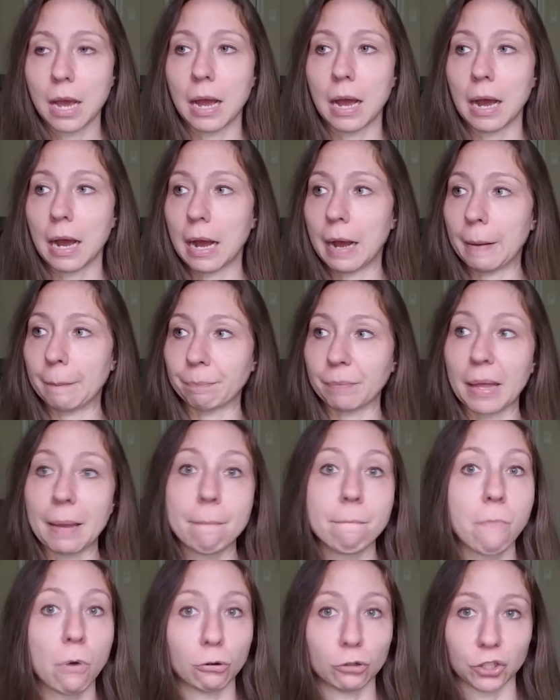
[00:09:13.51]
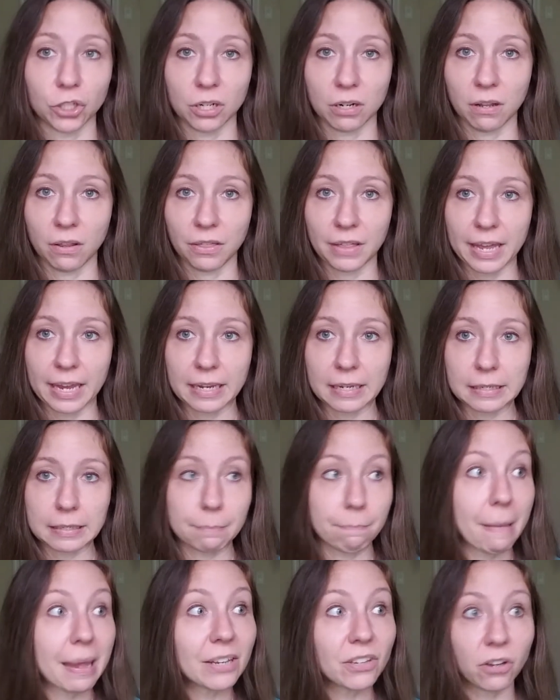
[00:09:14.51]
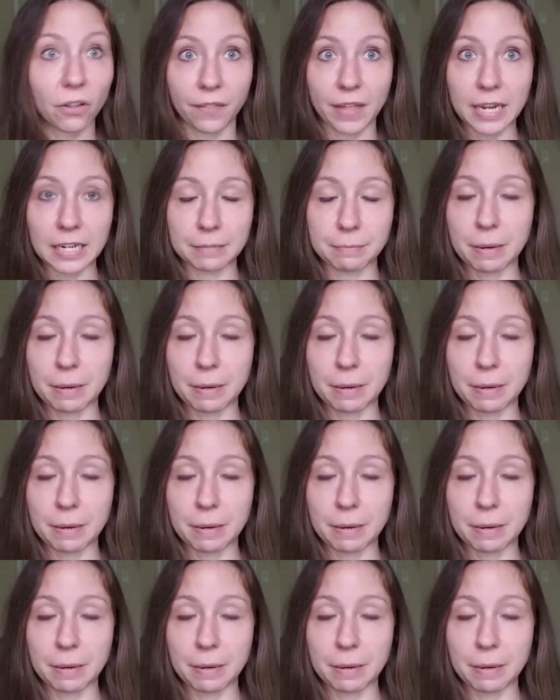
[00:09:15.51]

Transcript: um, emotional things, mental things.